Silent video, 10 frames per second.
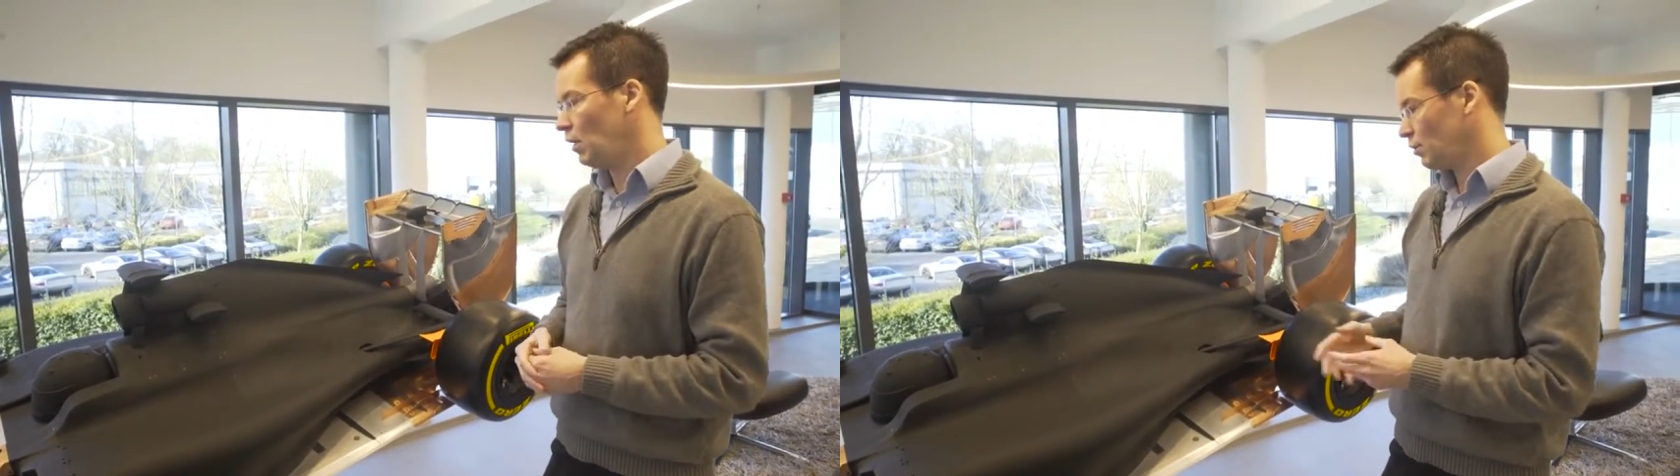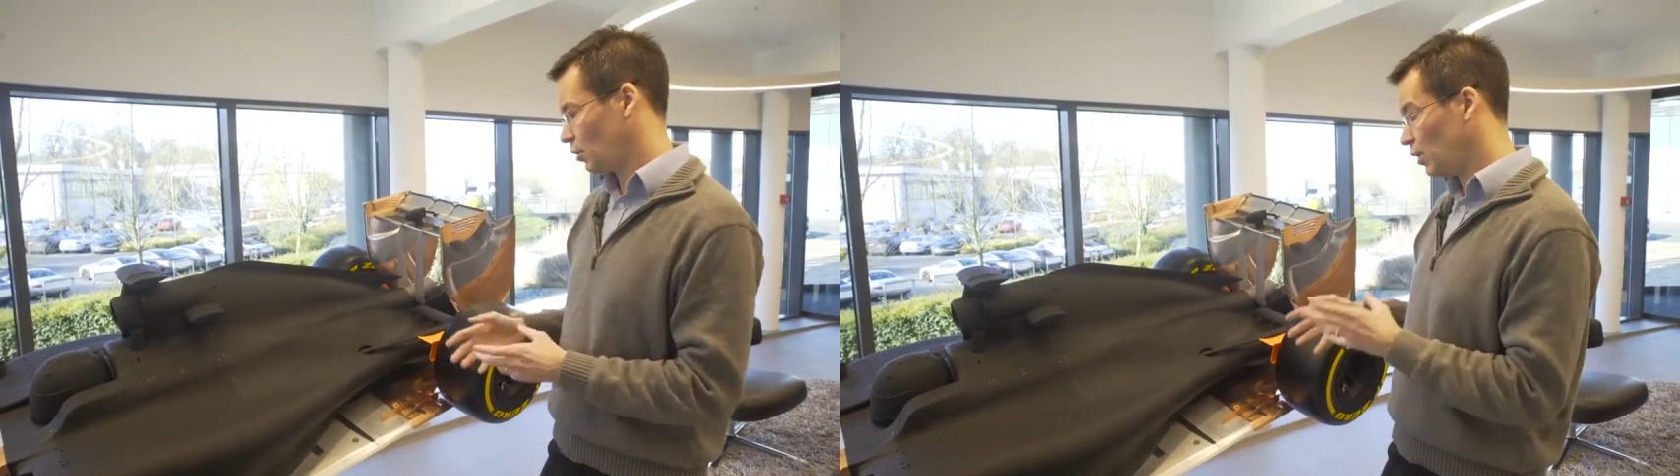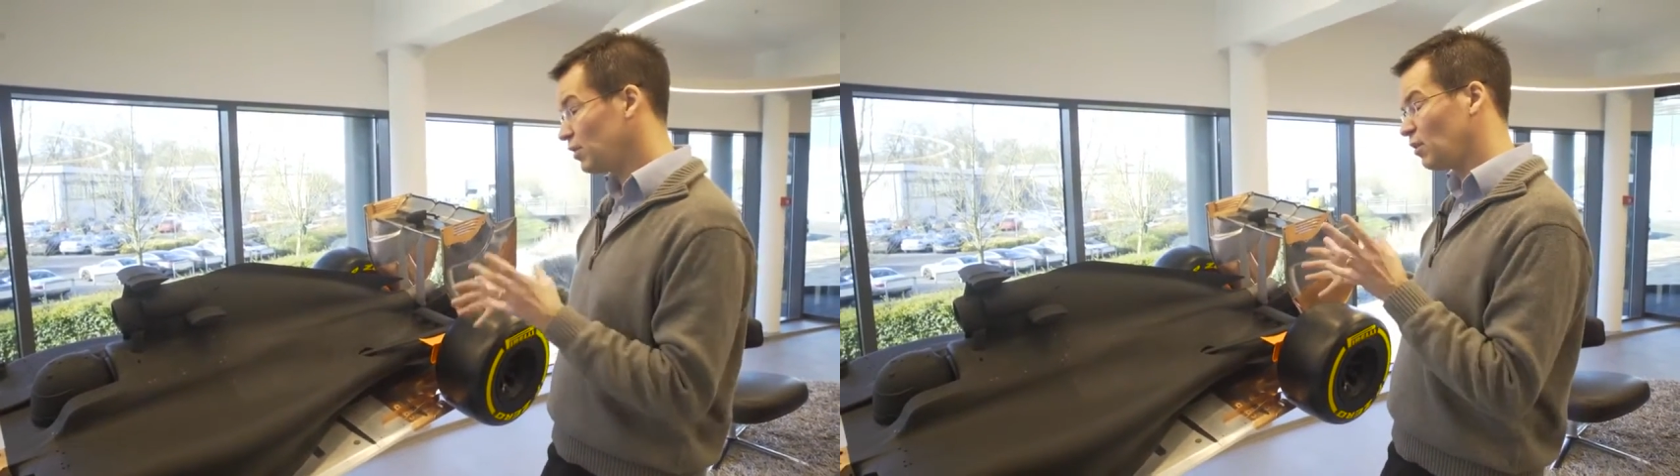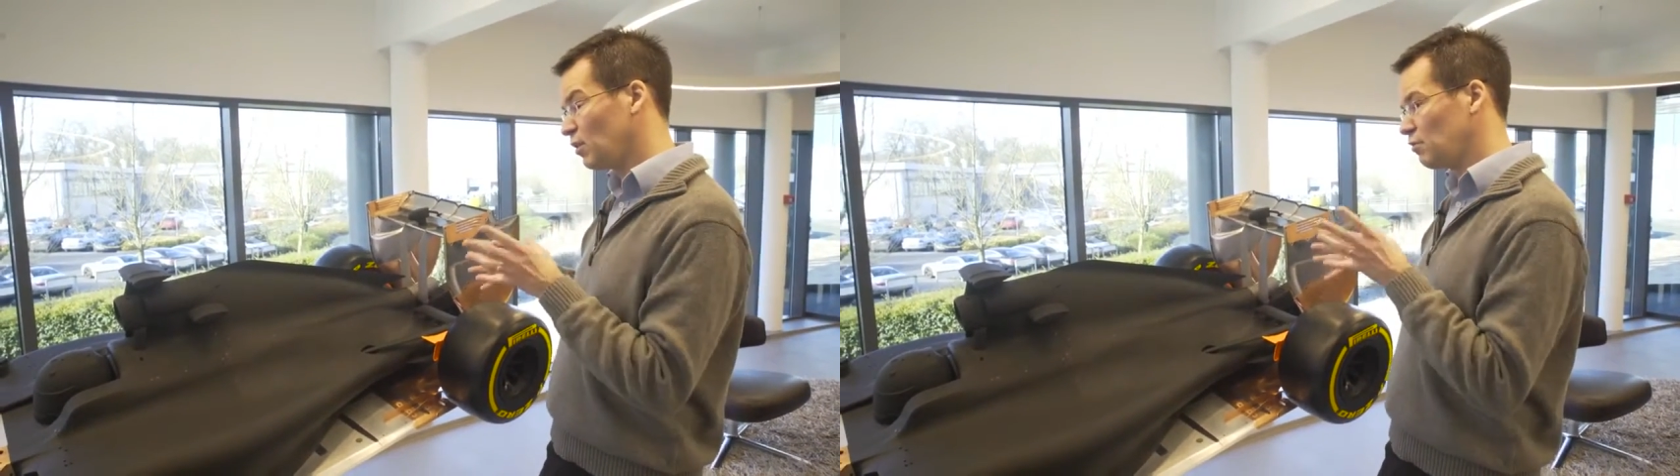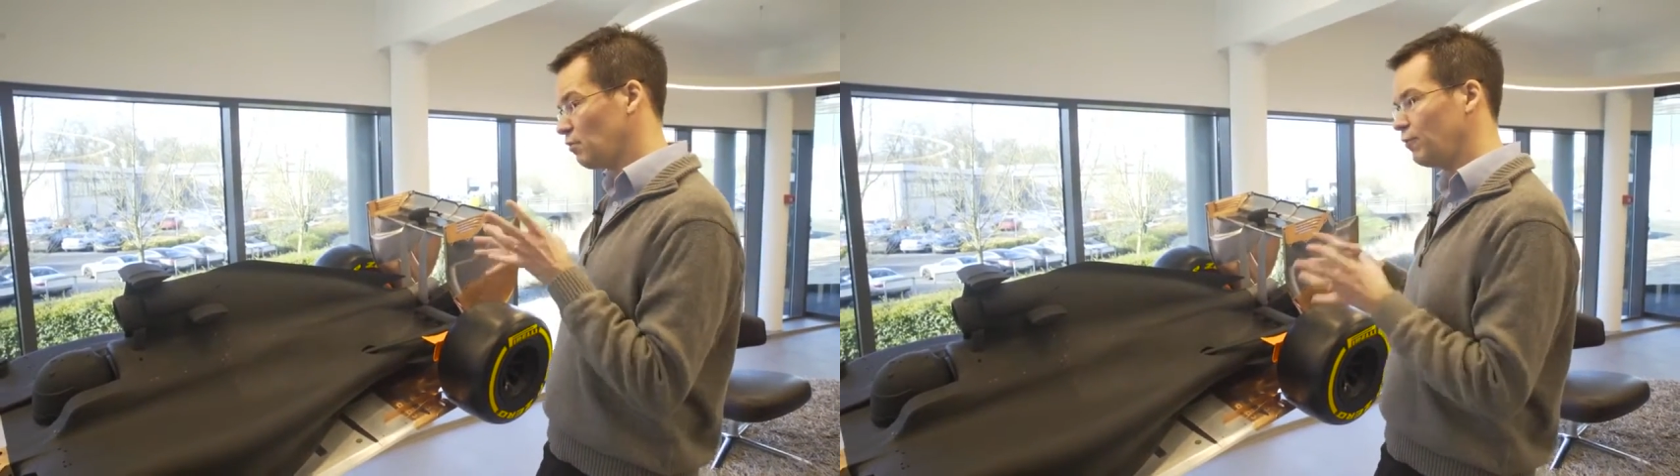So the wind
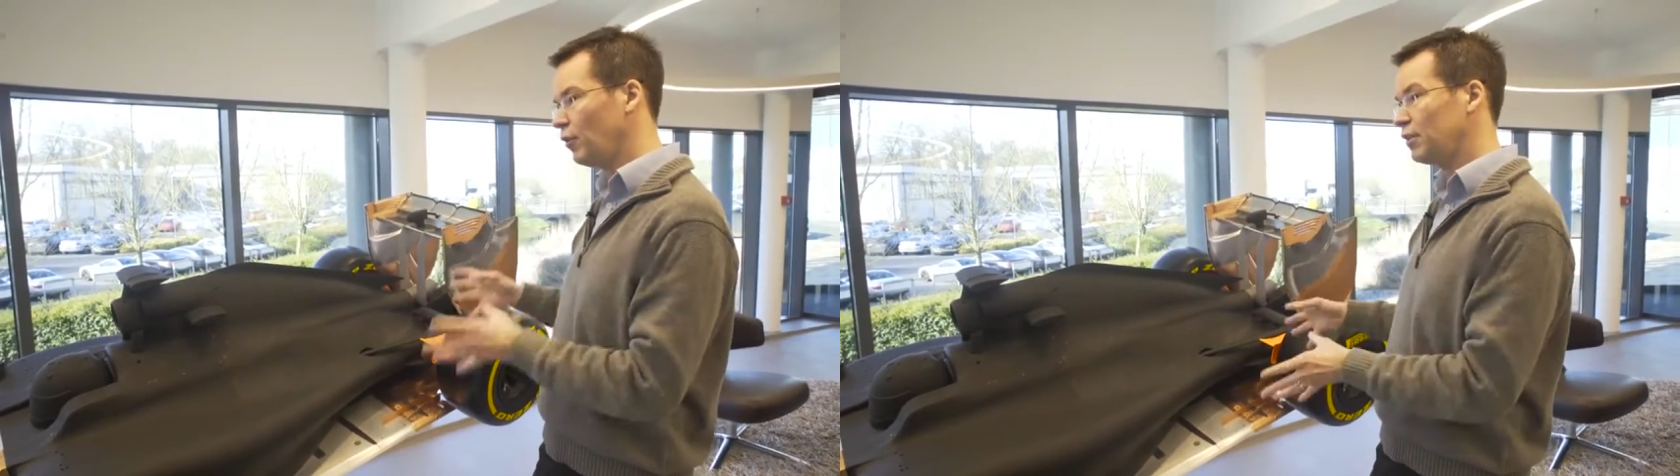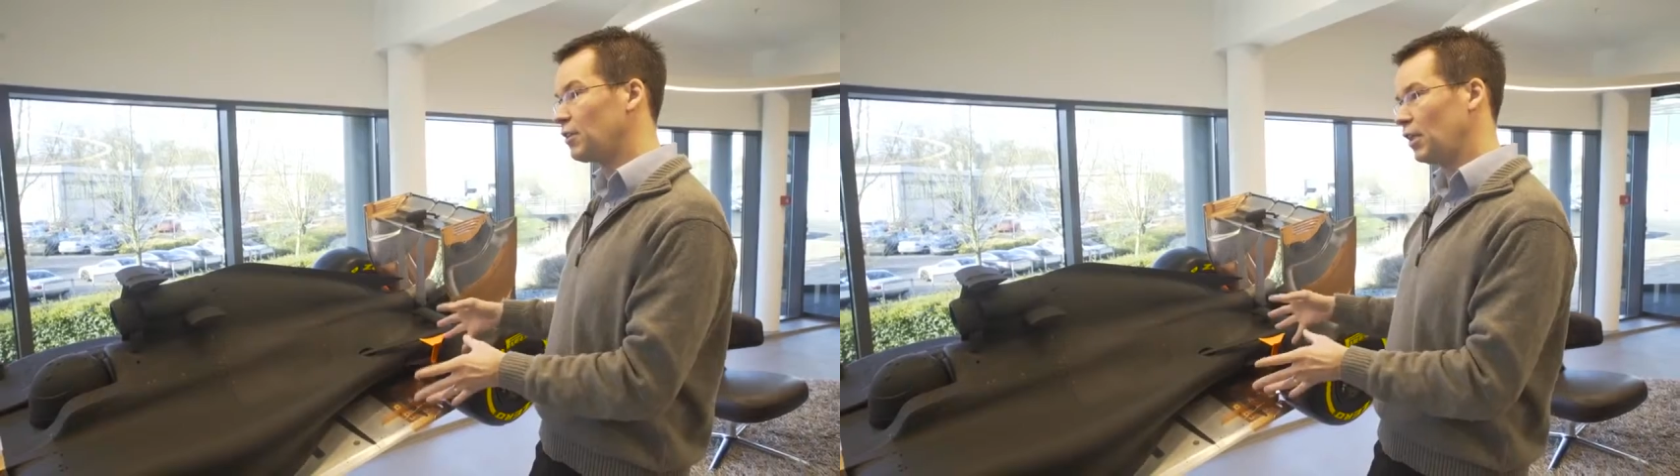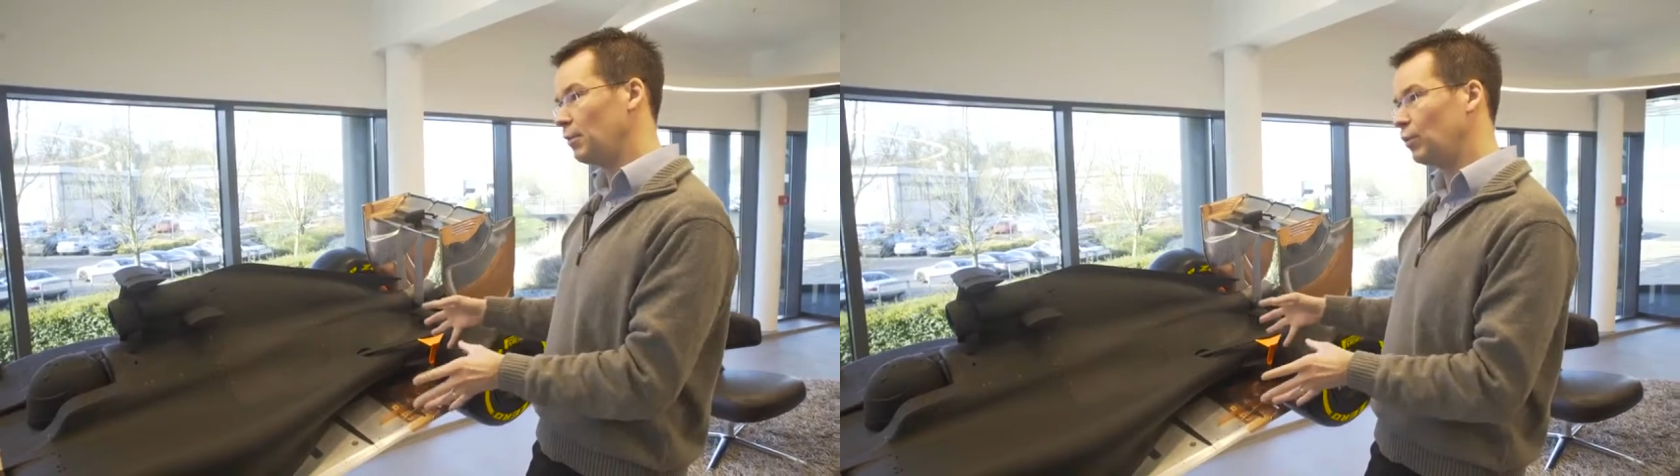tunnel is vitally